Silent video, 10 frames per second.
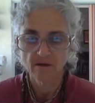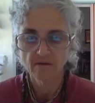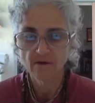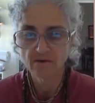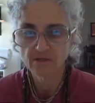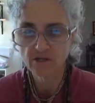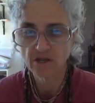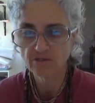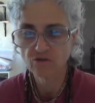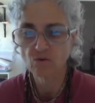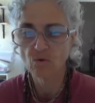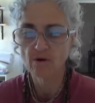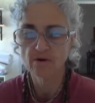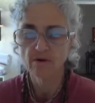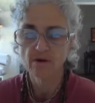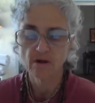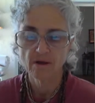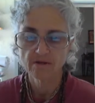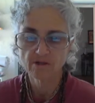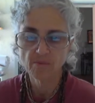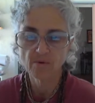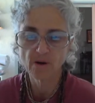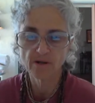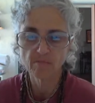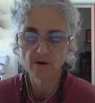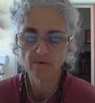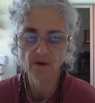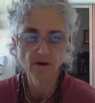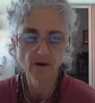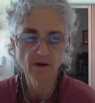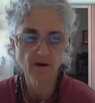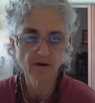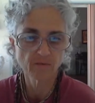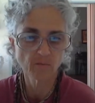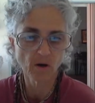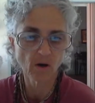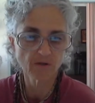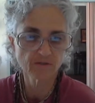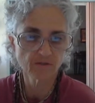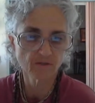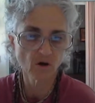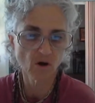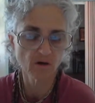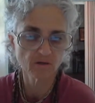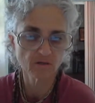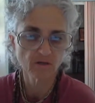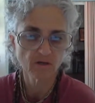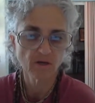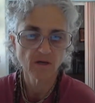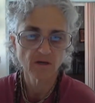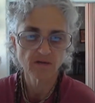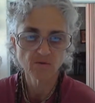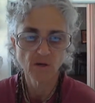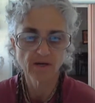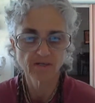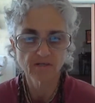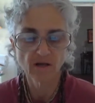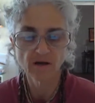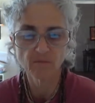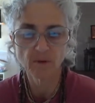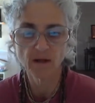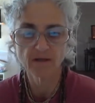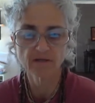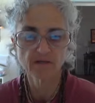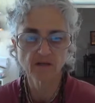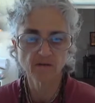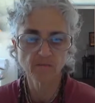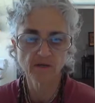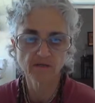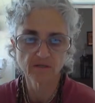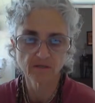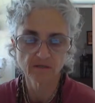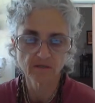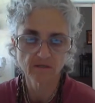There his skin is torn and separated by red-hot iron balls and tongs. This way his entire body is cut to pieces.